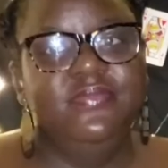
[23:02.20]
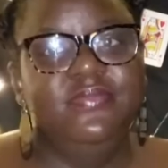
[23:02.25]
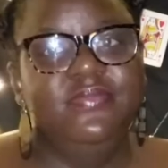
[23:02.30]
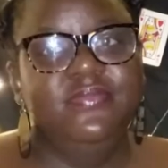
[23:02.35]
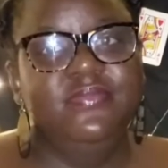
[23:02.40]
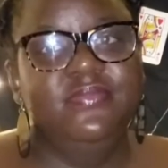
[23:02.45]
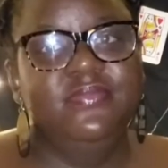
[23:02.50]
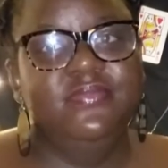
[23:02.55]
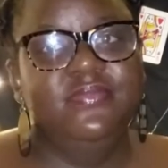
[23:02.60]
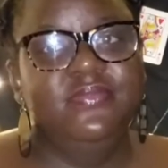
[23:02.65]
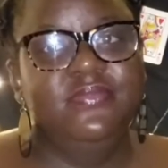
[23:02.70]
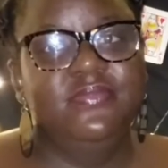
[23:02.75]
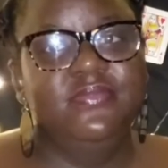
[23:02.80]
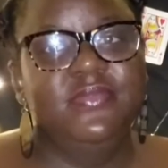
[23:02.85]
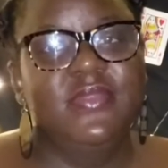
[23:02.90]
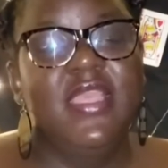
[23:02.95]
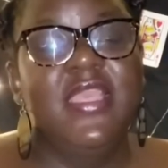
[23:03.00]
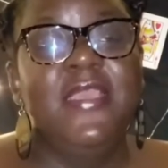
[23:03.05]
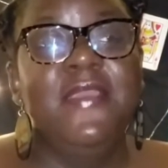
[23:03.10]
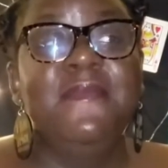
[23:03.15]
I'm
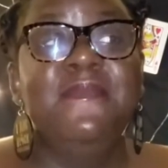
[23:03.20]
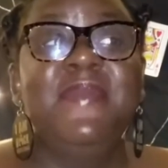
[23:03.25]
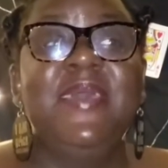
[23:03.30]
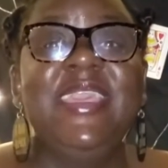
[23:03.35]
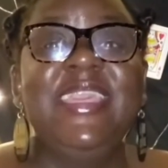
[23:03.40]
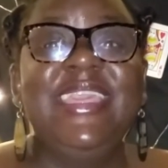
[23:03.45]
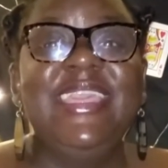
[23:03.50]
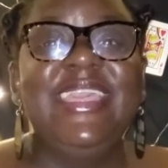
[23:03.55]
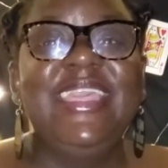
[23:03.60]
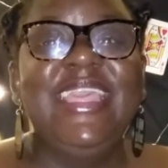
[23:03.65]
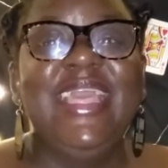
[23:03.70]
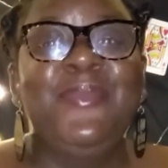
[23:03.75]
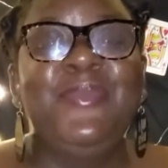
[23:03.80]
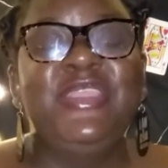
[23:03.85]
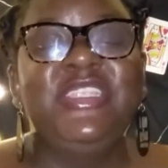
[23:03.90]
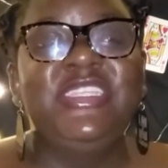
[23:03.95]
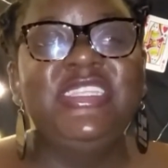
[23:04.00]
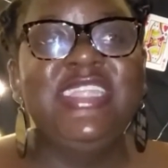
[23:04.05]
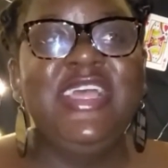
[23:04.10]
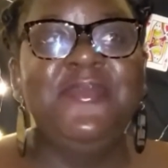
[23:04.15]
going
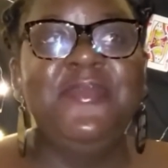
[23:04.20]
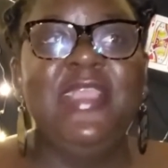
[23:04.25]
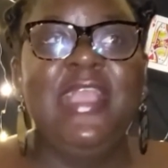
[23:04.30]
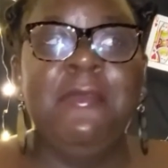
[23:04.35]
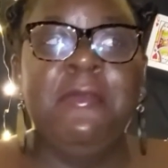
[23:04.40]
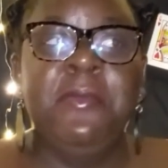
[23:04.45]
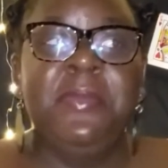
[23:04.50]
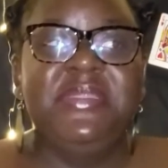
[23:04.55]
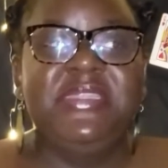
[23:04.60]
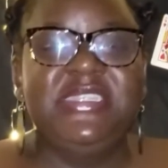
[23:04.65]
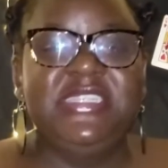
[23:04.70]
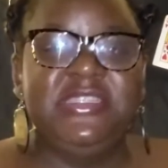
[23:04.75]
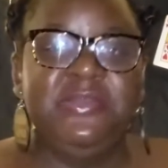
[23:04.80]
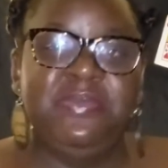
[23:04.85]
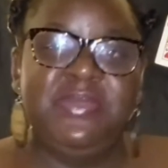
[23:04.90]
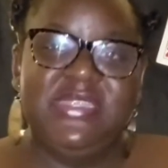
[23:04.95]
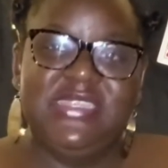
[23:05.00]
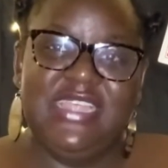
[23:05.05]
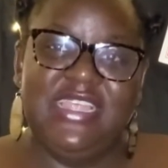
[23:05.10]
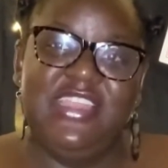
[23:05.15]
to now become a
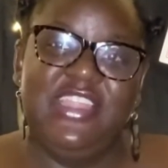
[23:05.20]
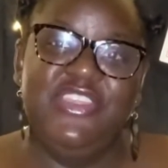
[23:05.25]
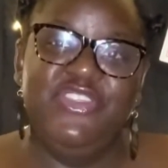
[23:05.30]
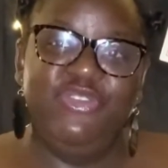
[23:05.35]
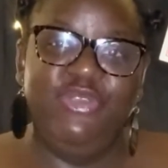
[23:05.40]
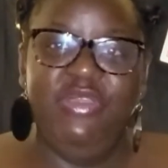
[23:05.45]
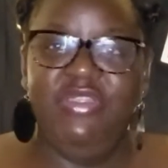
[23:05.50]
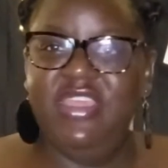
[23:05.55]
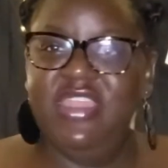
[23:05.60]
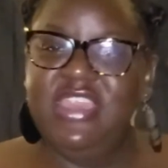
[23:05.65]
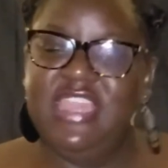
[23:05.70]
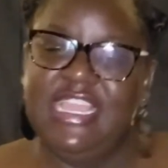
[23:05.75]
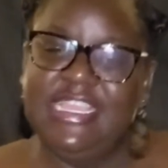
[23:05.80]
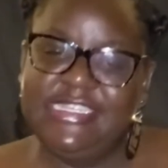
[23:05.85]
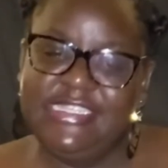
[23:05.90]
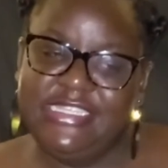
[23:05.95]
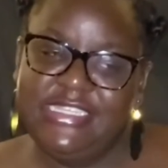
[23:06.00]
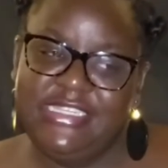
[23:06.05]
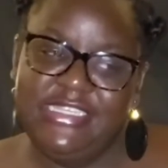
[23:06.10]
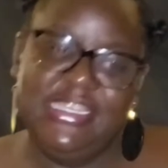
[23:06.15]
participant and enjoy the
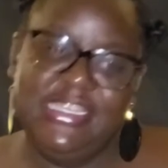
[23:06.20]
next